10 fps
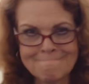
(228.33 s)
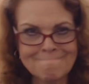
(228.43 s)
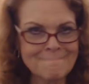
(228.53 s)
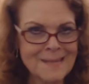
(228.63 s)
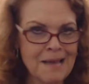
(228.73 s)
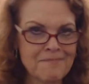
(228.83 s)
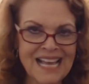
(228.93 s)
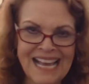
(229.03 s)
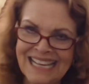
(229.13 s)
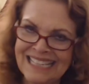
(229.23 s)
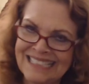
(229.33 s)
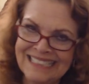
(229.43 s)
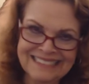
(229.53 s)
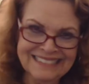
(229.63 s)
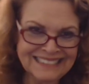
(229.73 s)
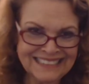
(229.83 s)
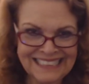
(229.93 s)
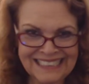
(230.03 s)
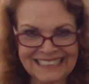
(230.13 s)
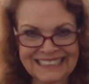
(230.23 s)
I'm kind of, I mean,
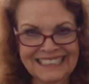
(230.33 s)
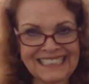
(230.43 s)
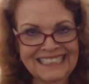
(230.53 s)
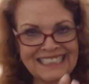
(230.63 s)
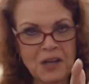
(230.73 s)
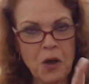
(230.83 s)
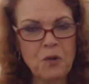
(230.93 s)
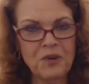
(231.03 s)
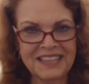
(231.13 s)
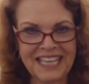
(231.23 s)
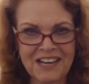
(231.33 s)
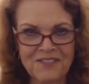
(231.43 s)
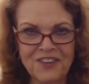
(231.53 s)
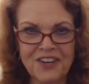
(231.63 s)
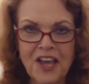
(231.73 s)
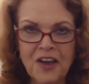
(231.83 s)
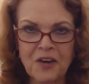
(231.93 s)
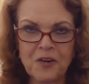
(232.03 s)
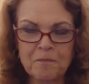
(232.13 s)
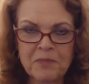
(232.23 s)
just, just go with that
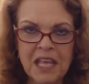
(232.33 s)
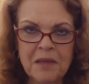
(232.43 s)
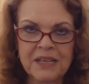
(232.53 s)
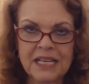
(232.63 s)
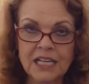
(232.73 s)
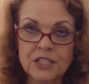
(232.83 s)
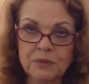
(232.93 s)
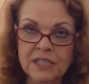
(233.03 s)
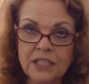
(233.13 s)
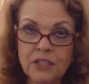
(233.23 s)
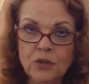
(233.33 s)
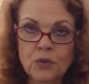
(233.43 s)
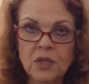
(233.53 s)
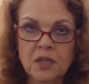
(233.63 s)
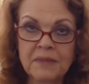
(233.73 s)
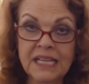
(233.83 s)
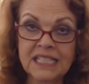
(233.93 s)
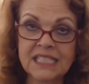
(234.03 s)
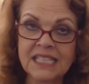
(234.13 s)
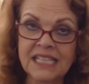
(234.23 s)
flow because renewal means
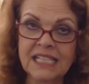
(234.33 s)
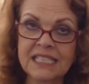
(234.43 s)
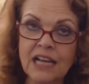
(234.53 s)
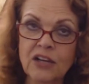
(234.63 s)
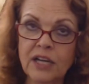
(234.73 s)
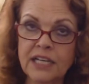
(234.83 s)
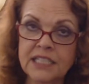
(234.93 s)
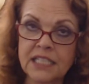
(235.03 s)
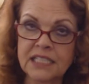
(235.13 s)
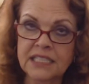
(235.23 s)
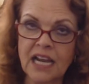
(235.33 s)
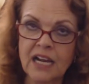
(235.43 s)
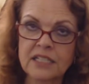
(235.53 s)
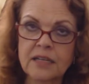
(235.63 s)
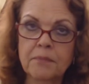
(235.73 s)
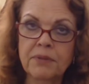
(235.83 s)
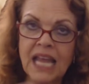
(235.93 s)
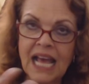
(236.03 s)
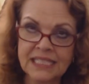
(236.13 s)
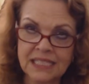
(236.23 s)
things are going to start
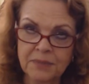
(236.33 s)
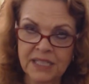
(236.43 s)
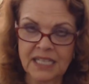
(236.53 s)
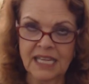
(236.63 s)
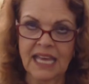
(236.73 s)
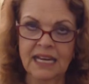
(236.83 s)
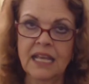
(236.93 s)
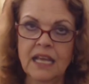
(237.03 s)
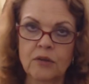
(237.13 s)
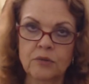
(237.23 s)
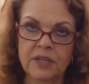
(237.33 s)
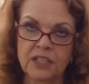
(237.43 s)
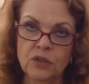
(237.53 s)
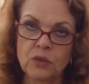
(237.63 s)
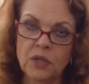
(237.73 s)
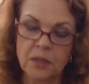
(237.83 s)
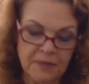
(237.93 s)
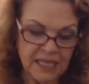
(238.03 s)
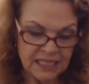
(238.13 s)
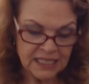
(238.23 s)
blossoming again. Renewal
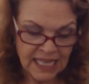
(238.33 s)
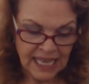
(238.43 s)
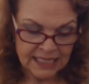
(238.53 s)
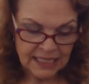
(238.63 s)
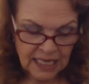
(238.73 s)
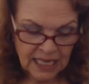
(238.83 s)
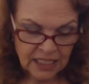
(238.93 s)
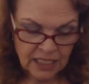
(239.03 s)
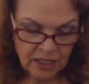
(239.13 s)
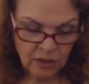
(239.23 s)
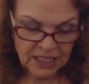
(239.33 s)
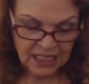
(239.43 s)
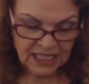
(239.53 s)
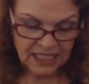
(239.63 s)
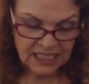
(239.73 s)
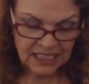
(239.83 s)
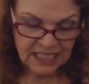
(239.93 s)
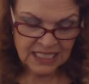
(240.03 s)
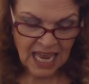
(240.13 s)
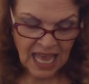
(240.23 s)
means that, you know, that this is a
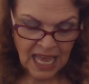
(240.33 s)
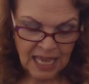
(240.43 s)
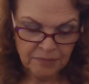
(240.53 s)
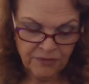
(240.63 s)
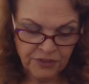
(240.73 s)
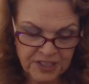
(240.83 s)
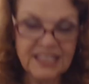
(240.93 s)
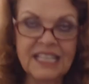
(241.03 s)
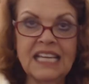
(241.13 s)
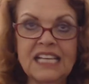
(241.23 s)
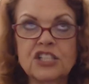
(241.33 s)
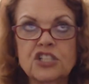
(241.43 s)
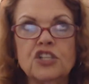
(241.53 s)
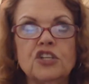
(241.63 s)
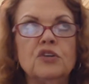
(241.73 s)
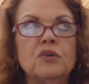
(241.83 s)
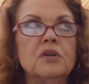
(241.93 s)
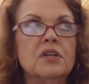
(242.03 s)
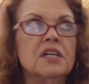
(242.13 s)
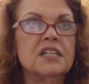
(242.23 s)
time for things to
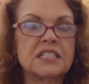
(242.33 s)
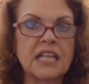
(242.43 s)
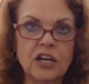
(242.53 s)
start